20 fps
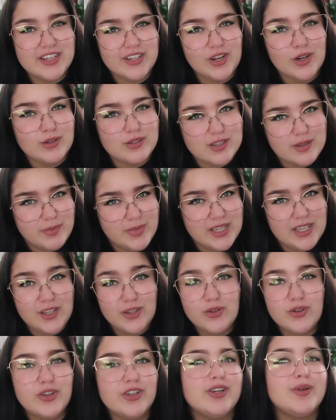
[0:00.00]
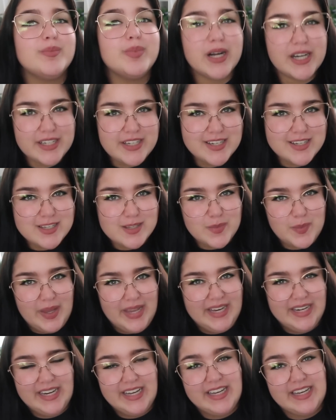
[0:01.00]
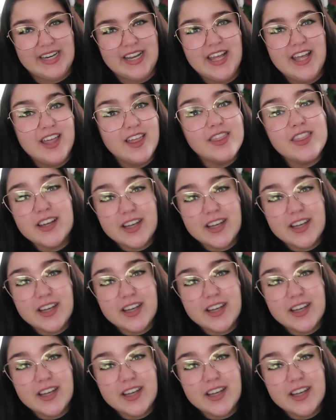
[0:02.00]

an ode to Mingi, who couldn't participate in the